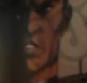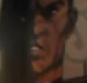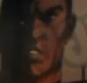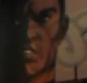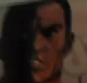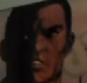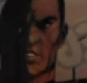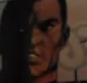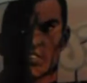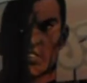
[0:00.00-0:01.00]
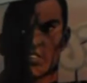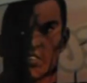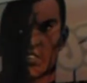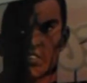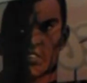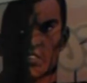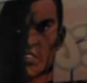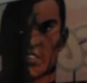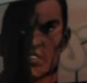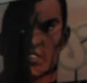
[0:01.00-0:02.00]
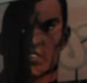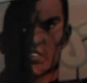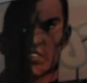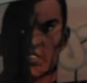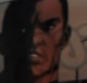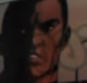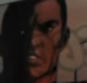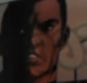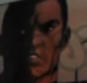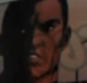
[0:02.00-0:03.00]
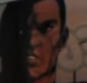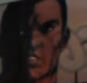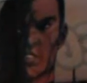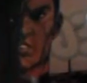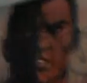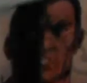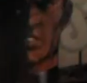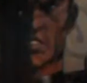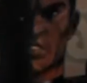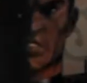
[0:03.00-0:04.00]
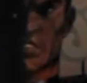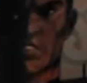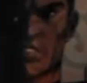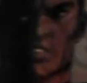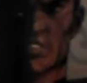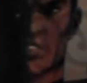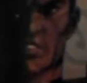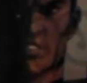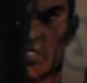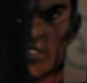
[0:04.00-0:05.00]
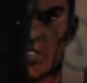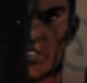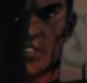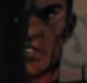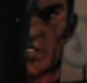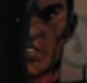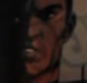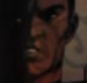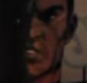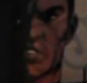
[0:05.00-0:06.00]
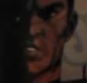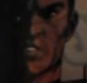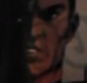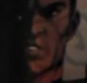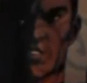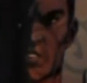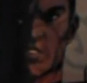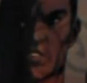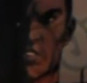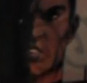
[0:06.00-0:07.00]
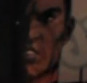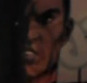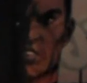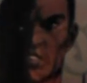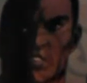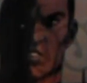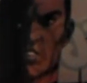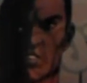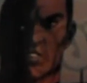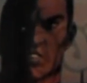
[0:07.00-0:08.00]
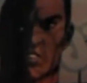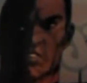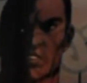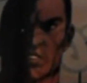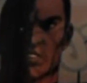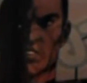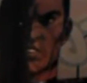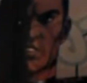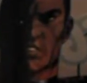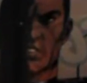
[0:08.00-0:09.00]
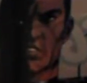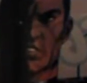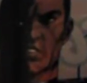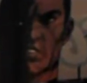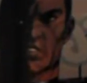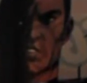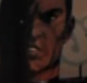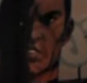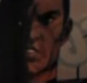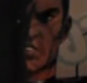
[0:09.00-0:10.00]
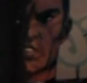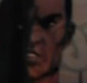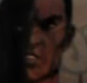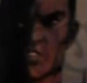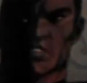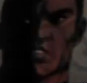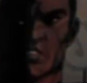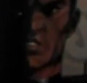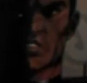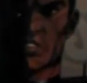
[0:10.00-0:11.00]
it, and you could have said, Namor is here now, I can give him to you. But you did not, because you knew what we used to call life has